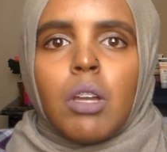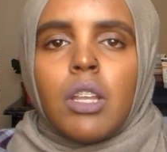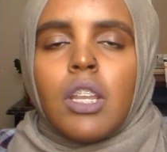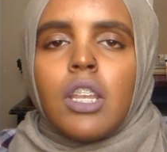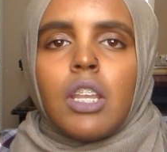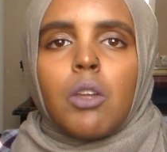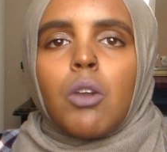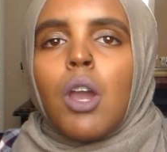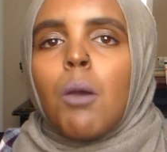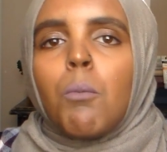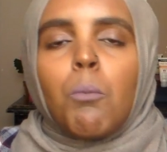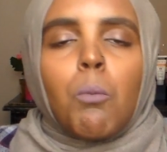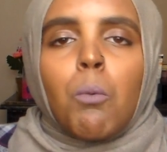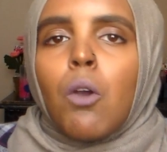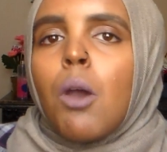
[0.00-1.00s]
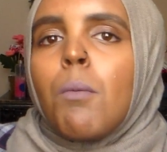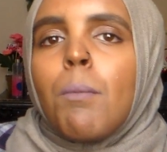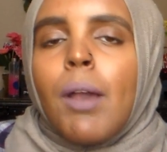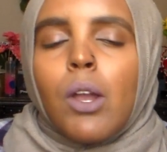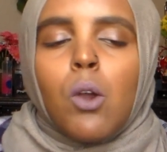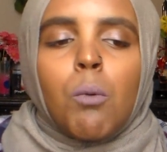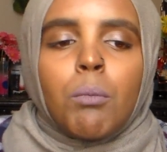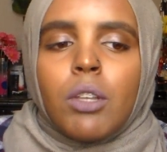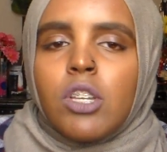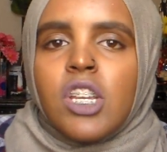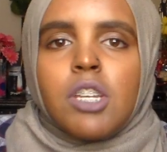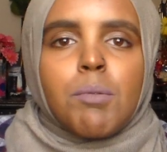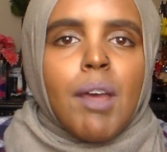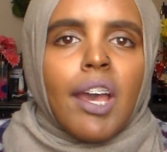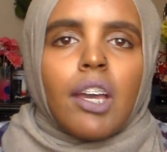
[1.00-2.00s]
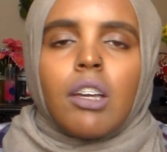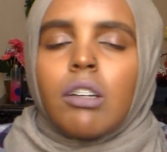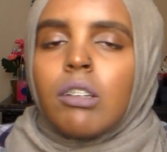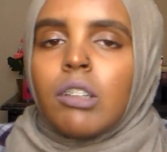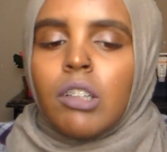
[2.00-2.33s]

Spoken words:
and then they come back home to change back.